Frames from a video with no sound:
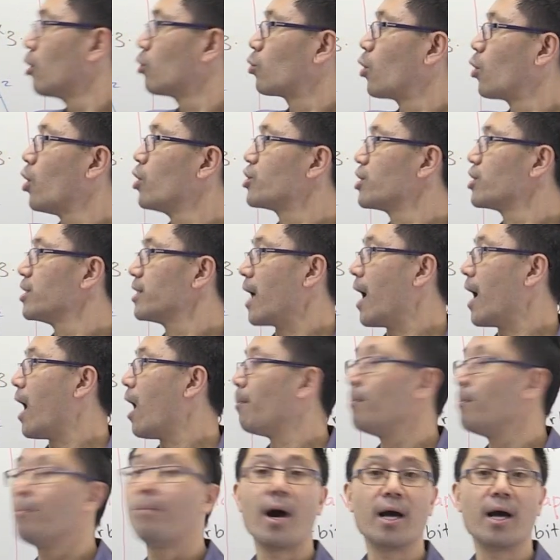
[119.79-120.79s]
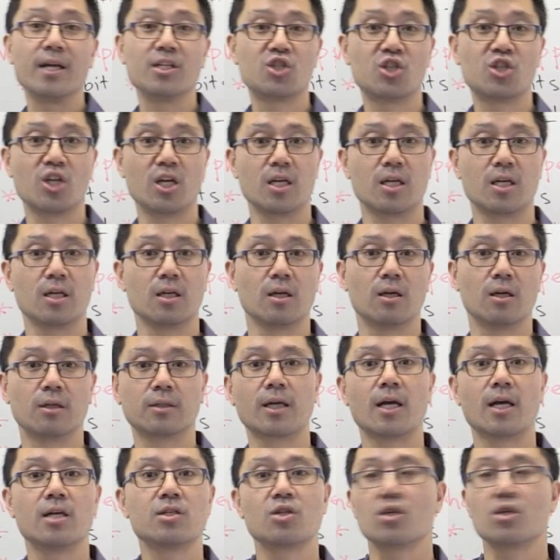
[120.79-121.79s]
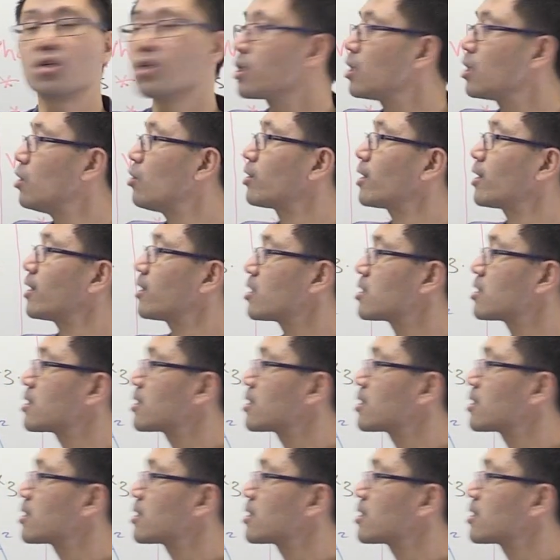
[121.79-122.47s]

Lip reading: quotient out by g. Okay, so you can look at the